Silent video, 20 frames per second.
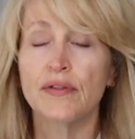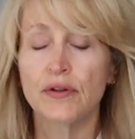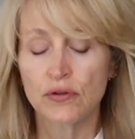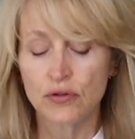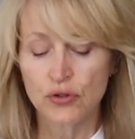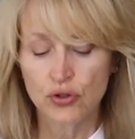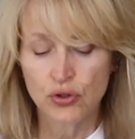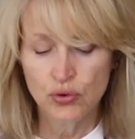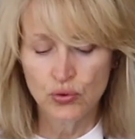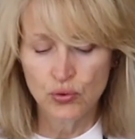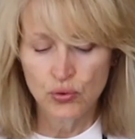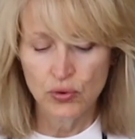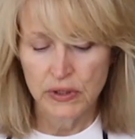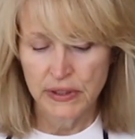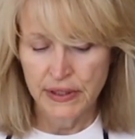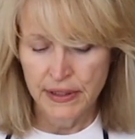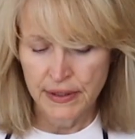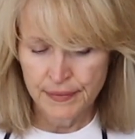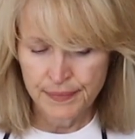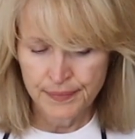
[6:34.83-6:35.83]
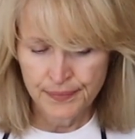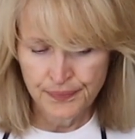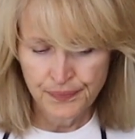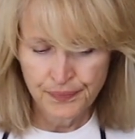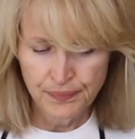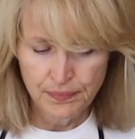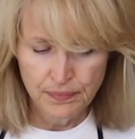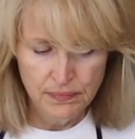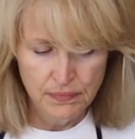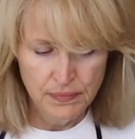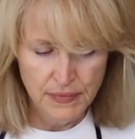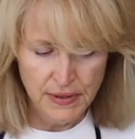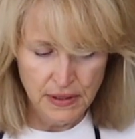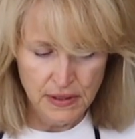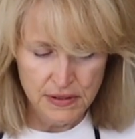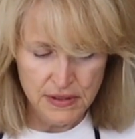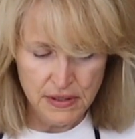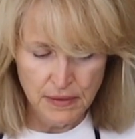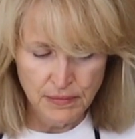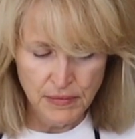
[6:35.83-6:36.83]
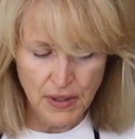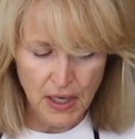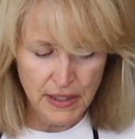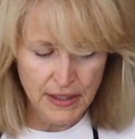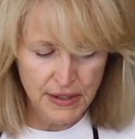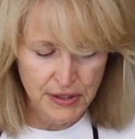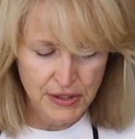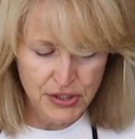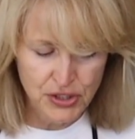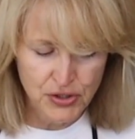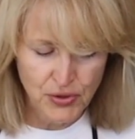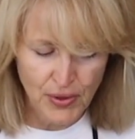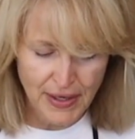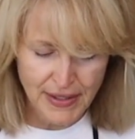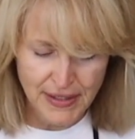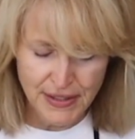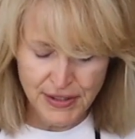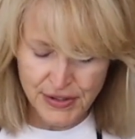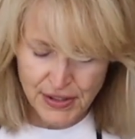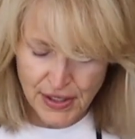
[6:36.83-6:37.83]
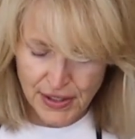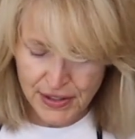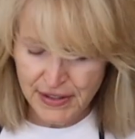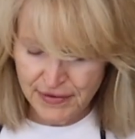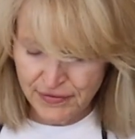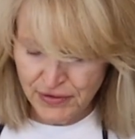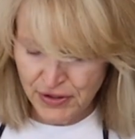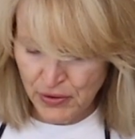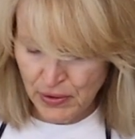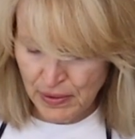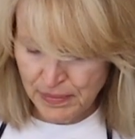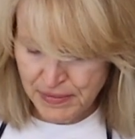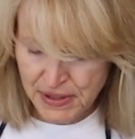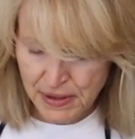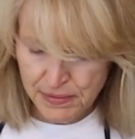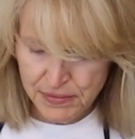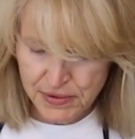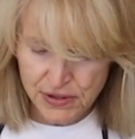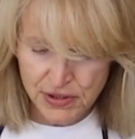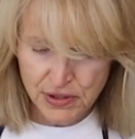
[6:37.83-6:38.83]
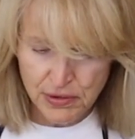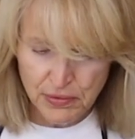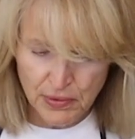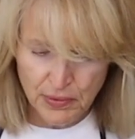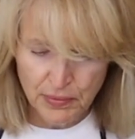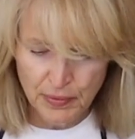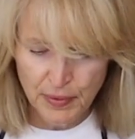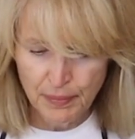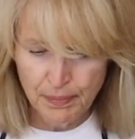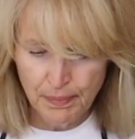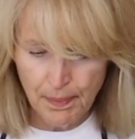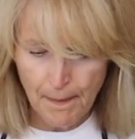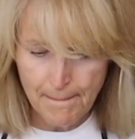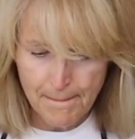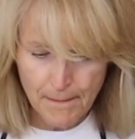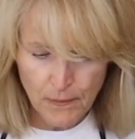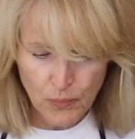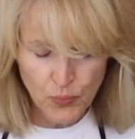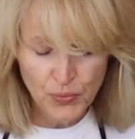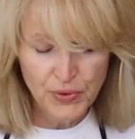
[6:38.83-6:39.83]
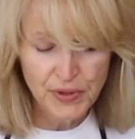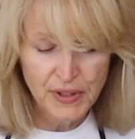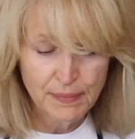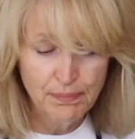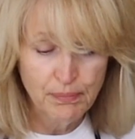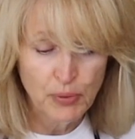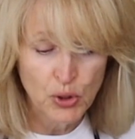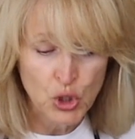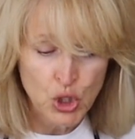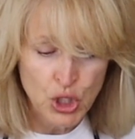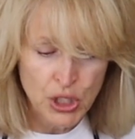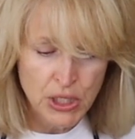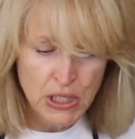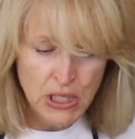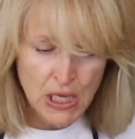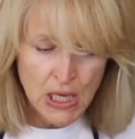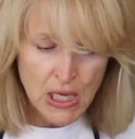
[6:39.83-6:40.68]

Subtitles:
they're cooling, because I'm not going to try it yet, even though I'm tempted to, it will really burn.